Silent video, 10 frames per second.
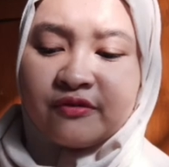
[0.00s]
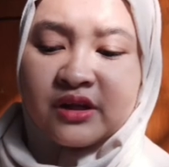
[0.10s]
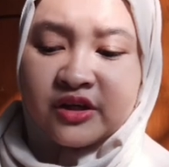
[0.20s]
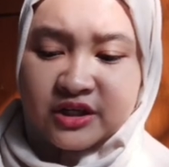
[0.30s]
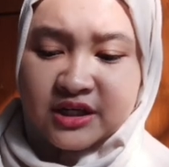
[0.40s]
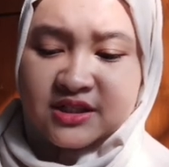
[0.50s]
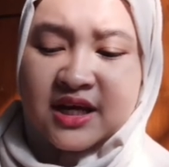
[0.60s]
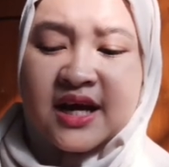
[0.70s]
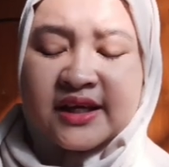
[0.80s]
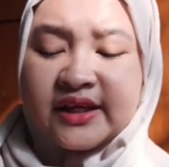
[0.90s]
learners
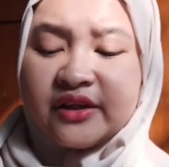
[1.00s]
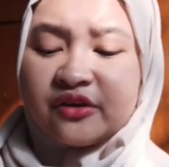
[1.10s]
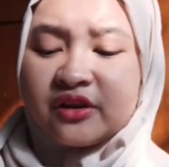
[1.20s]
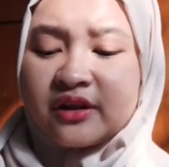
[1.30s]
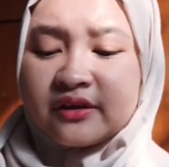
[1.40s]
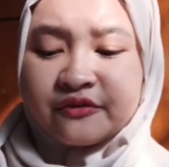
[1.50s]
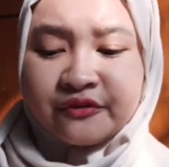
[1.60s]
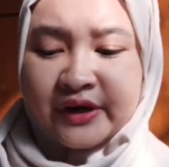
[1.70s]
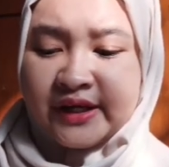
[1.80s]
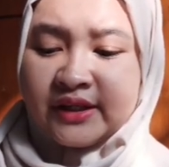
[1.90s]
did not
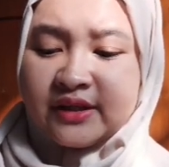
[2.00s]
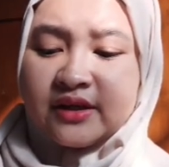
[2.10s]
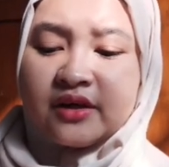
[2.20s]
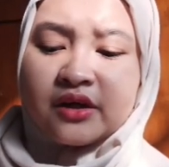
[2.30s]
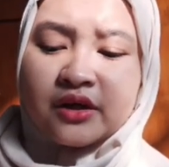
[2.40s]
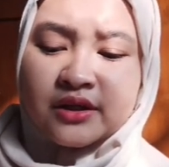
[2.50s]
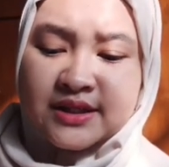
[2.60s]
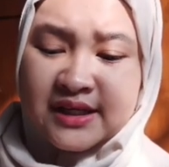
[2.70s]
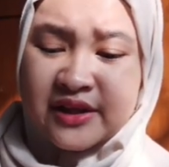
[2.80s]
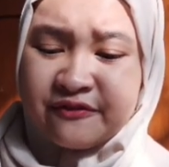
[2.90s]
create a
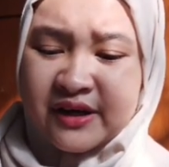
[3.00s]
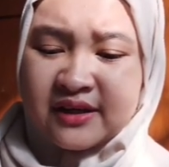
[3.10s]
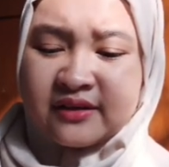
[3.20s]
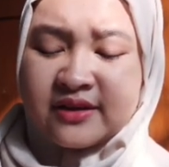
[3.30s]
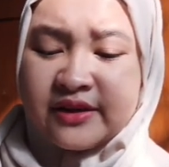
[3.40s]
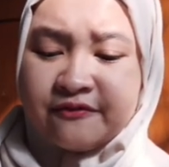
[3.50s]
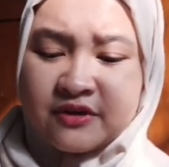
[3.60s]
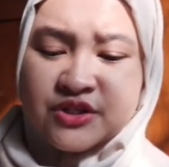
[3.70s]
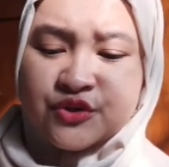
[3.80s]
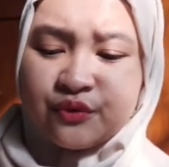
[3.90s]
significant
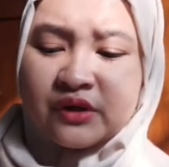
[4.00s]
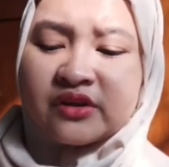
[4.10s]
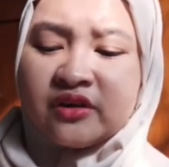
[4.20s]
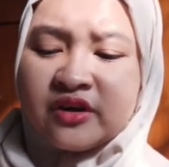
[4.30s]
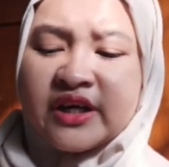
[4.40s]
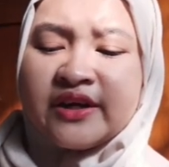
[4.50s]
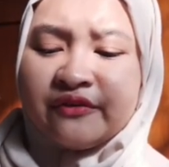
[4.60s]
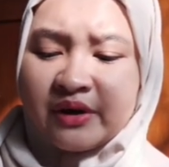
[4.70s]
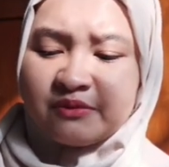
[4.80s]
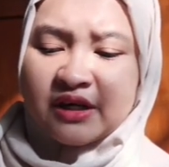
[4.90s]
difference toward learning
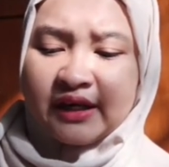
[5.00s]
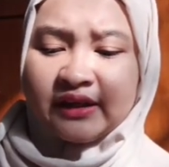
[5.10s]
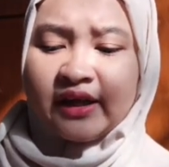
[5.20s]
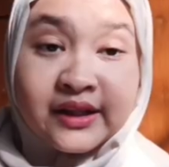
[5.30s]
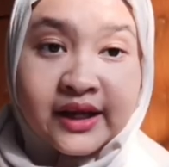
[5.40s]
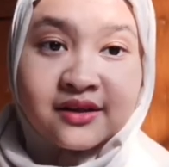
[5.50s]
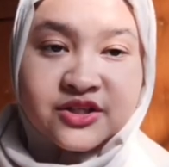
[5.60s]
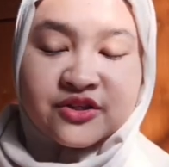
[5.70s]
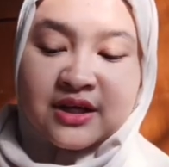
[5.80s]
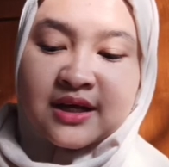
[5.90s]
grammar in
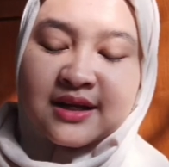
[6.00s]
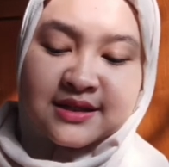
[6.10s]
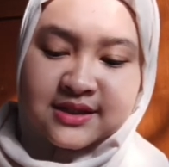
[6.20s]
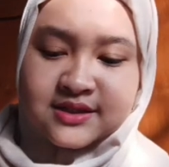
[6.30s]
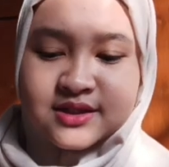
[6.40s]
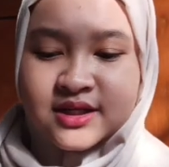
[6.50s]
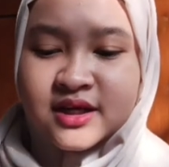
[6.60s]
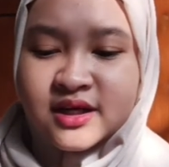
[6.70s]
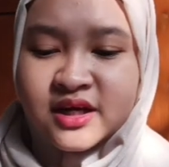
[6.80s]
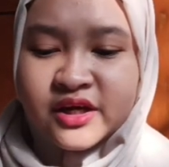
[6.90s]
English lessons.
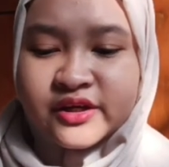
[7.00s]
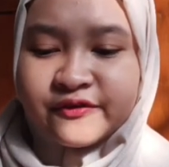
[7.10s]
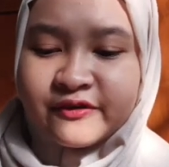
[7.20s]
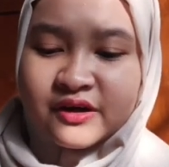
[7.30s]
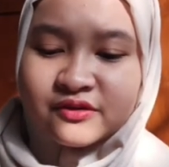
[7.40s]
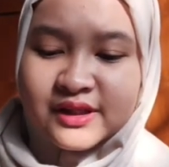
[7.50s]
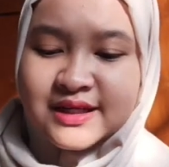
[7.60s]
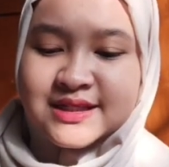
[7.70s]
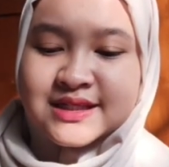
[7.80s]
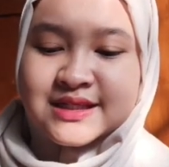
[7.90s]
The
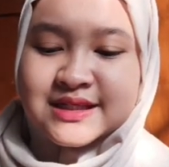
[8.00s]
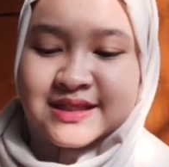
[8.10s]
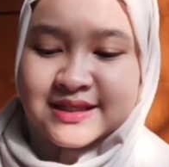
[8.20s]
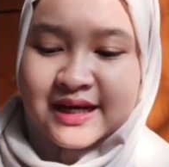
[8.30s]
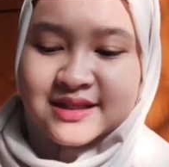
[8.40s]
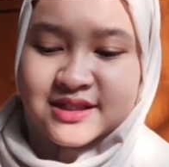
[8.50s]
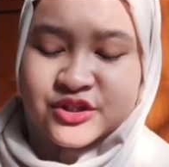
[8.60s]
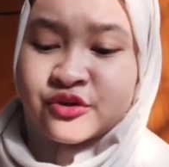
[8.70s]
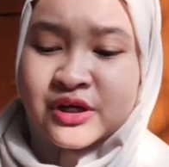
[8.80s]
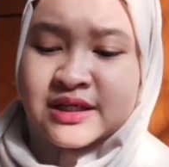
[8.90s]
faculties that
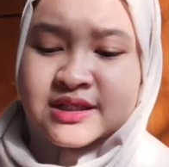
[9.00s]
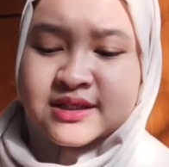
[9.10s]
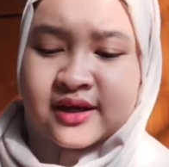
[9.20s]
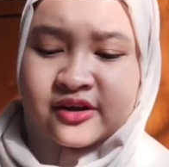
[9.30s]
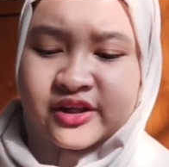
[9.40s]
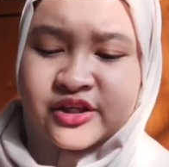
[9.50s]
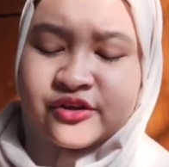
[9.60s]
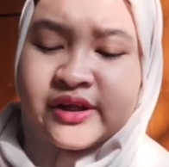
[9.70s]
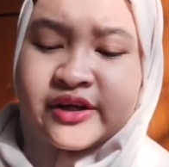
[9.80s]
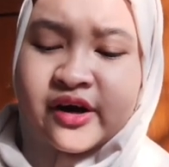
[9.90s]
students continue
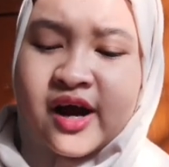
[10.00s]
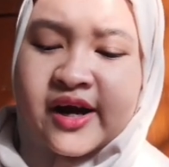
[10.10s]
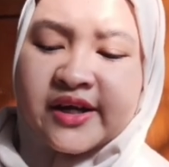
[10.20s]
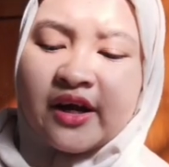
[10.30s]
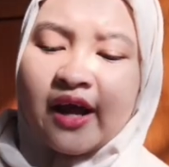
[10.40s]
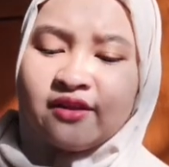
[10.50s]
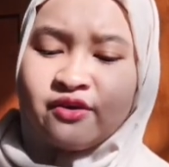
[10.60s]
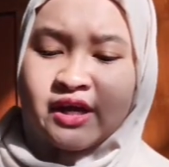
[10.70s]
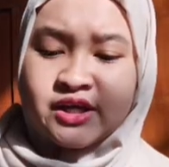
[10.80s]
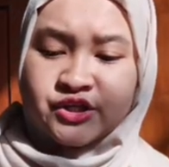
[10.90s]
their higher
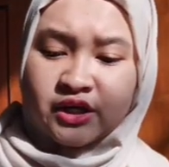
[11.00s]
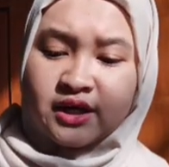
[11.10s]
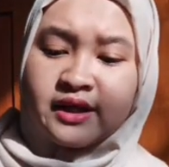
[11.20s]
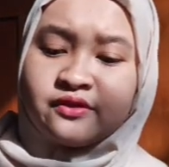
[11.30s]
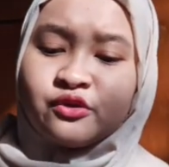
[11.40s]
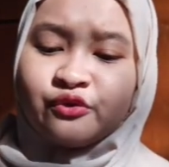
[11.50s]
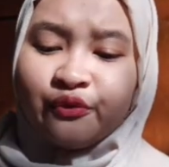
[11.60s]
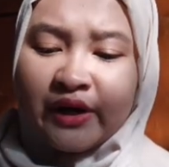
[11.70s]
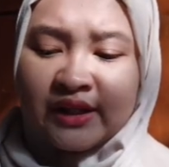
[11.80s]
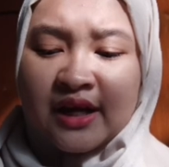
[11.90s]
education did not
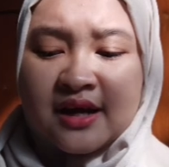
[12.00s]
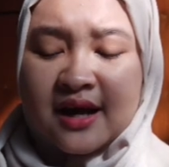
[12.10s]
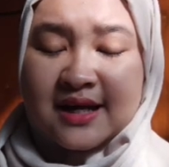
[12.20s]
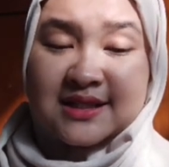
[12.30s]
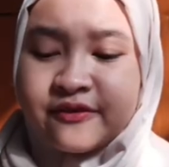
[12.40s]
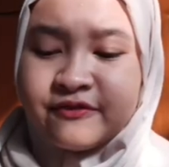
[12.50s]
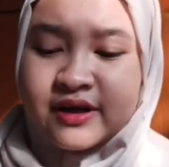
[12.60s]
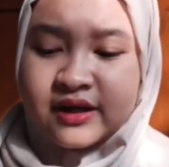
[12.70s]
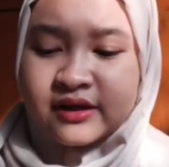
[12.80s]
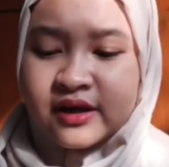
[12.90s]
create a
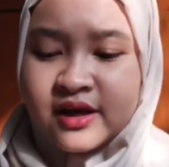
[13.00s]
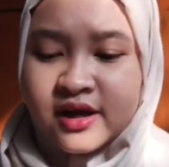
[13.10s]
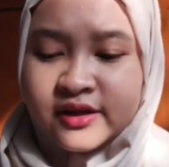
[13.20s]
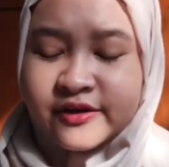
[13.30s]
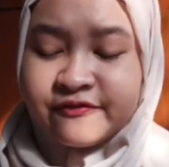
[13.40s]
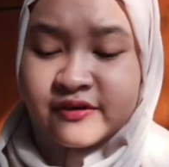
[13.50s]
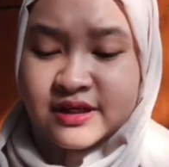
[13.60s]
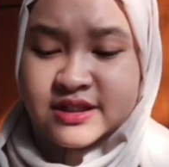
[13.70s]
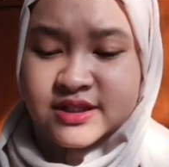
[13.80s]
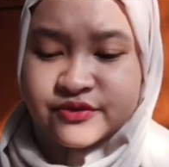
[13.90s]
significant
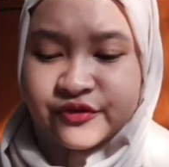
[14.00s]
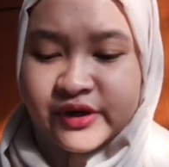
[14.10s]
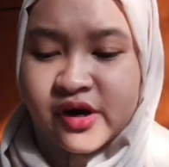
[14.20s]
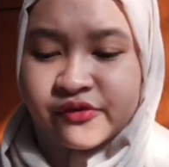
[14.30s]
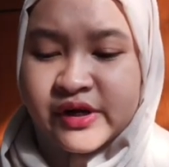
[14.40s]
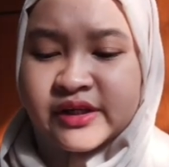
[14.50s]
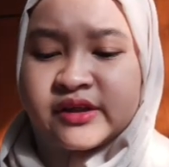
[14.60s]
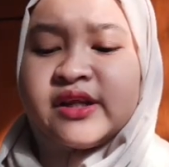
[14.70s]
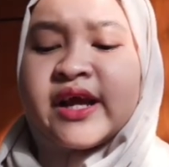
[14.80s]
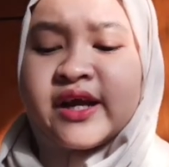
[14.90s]
difference regarding
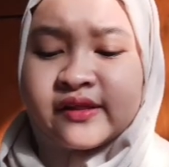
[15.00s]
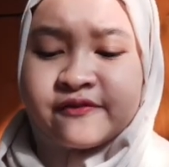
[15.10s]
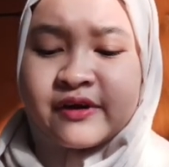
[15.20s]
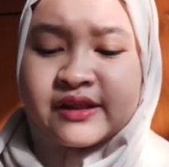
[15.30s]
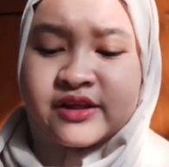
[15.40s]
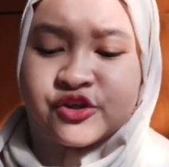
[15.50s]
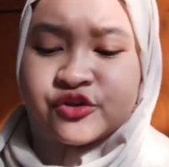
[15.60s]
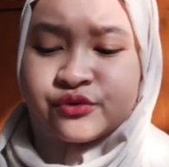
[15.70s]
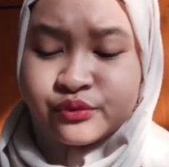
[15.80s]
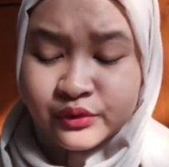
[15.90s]
the negative
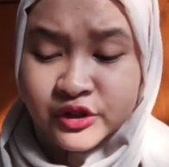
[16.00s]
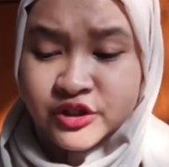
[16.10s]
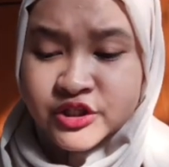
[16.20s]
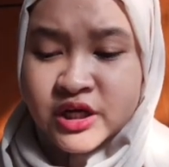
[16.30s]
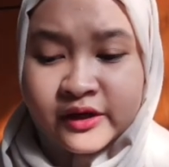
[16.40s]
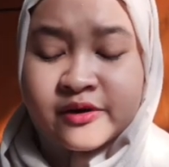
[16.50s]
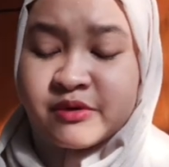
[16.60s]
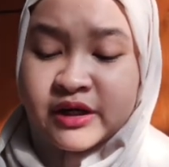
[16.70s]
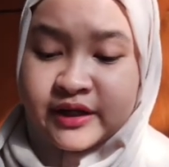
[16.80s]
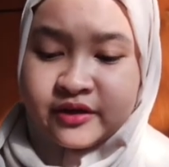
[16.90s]
attitude towards
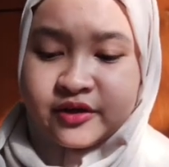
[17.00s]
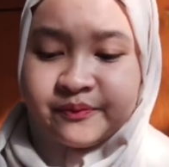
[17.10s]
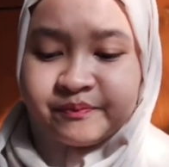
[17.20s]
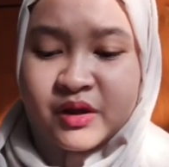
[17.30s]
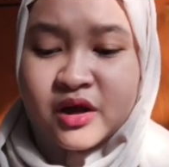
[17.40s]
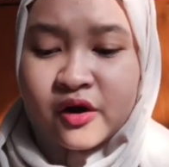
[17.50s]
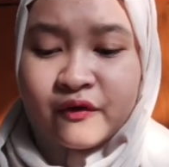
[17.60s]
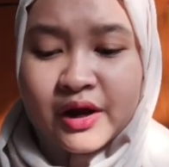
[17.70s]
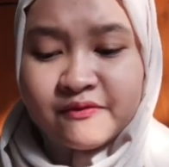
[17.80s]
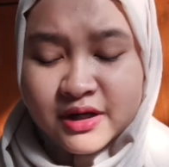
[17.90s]
grammar either.
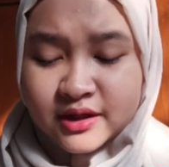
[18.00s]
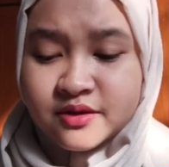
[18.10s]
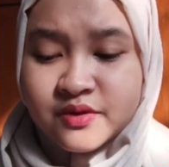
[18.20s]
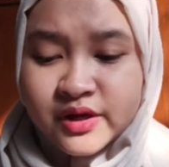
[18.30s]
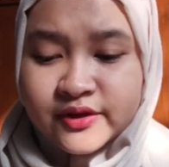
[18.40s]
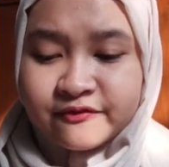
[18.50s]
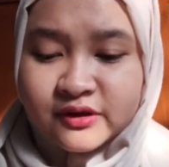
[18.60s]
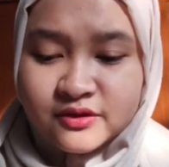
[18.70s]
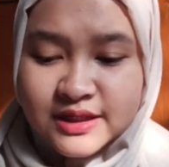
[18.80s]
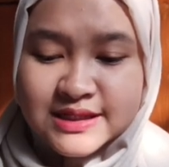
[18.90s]
However, the
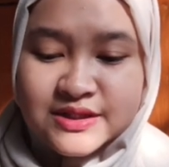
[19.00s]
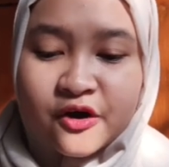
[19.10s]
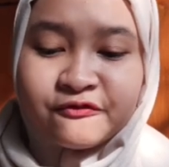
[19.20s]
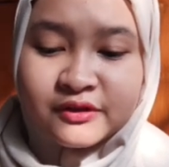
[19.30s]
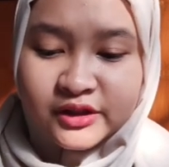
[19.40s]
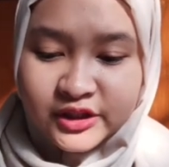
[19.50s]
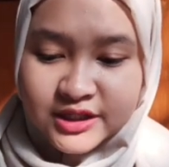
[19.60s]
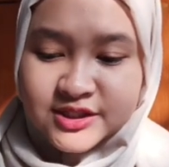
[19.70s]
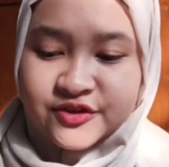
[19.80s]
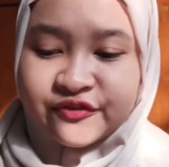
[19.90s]
faculties of
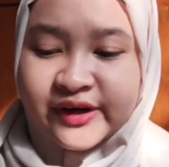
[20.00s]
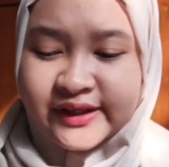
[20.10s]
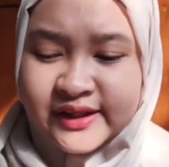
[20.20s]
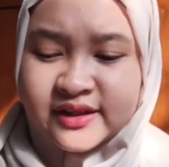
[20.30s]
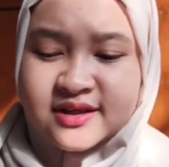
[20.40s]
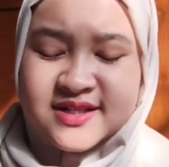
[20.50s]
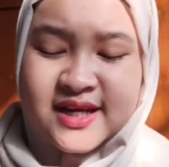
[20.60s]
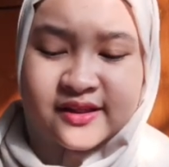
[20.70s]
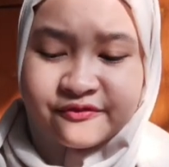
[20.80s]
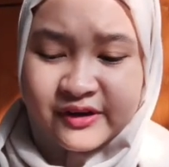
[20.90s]
learners created a
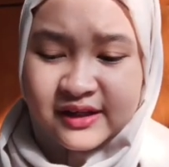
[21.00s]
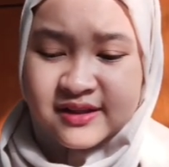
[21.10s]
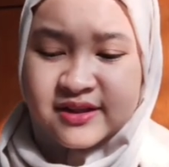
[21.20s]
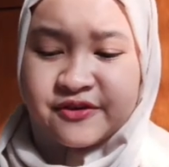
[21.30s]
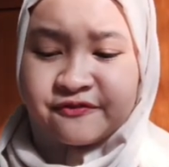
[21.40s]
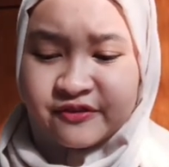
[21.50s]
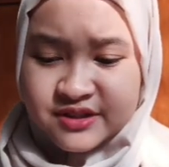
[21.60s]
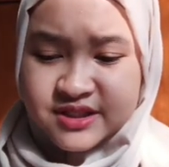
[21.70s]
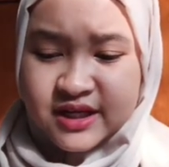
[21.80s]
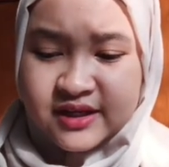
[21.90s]
significant
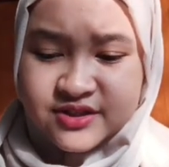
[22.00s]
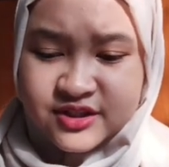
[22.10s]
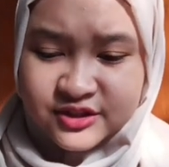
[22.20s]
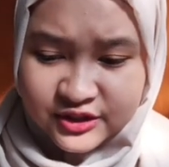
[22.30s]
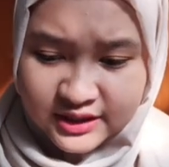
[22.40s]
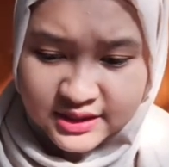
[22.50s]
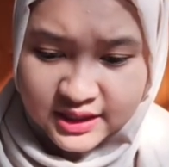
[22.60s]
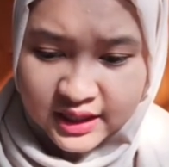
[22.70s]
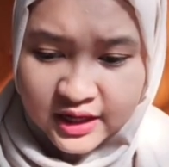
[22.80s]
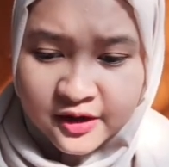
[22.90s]
difference in the students'
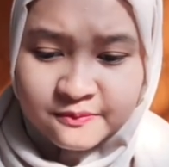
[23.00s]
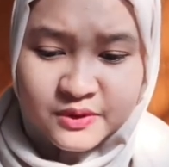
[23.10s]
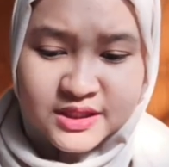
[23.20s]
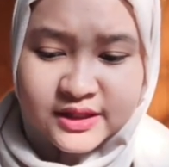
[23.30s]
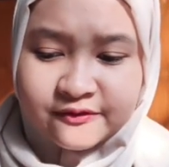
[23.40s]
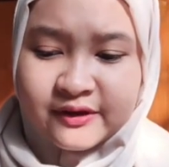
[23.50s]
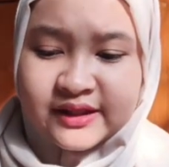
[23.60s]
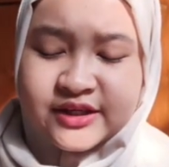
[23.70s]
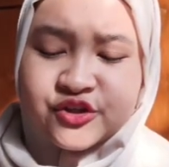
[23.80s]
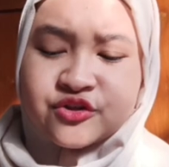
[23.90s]
positive
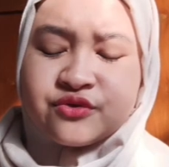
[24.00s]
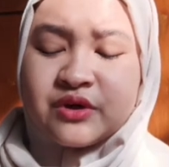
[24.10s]
attitude